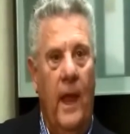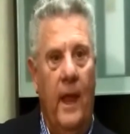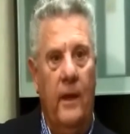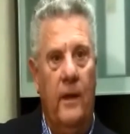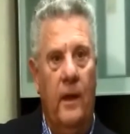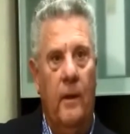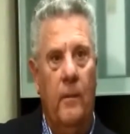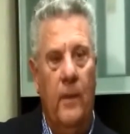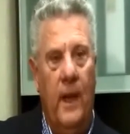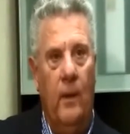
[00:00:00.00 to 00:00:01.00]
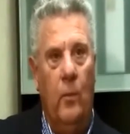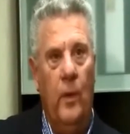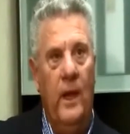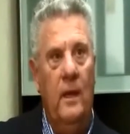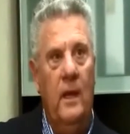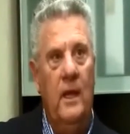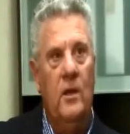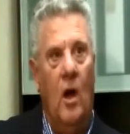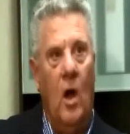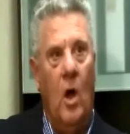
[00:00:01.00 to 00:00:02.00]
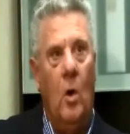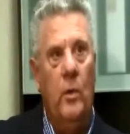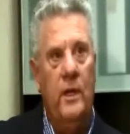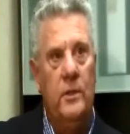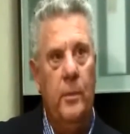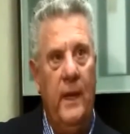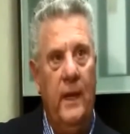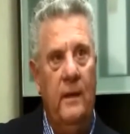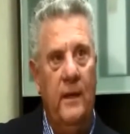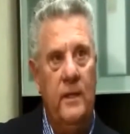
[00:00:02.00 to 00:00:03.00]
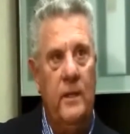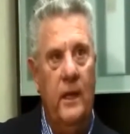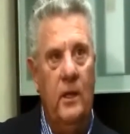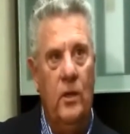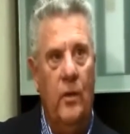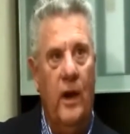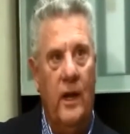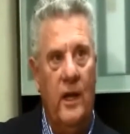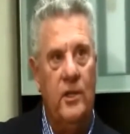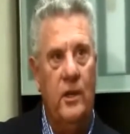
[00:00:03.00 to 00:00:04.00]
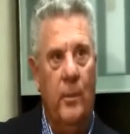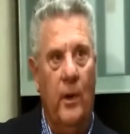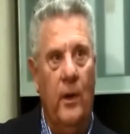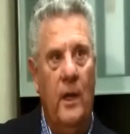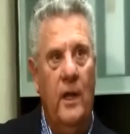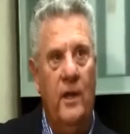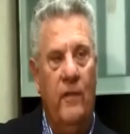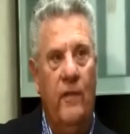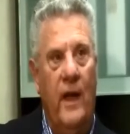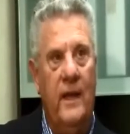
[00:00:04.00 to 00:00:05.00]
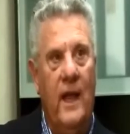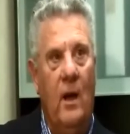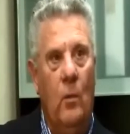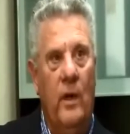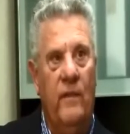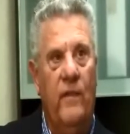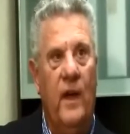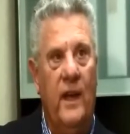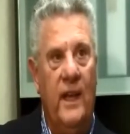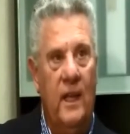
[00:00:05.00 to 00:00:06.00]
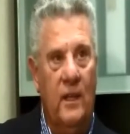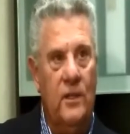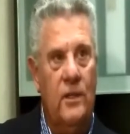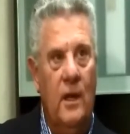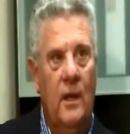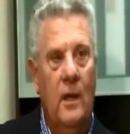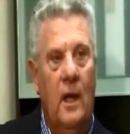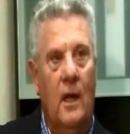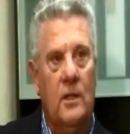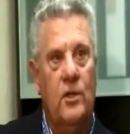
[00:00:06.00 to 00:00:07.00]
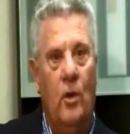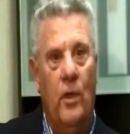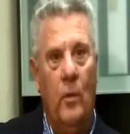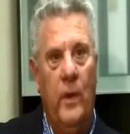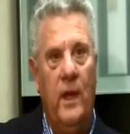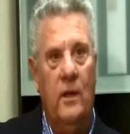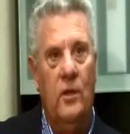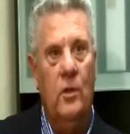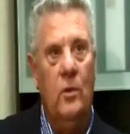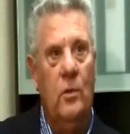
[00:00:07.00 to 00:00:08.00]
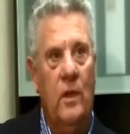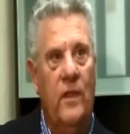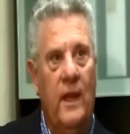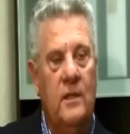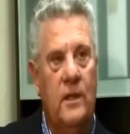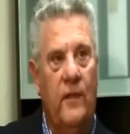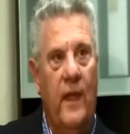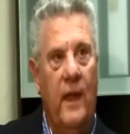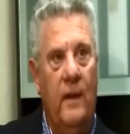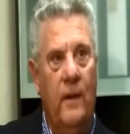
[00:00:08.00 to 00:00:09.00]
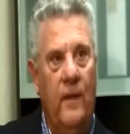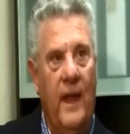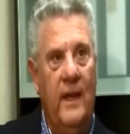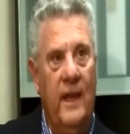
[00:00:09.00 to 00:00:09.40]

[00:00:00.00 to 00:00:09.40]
and uh, and we need to always be listening to our customer to find out what fun is, uh, so that we can do the things that they they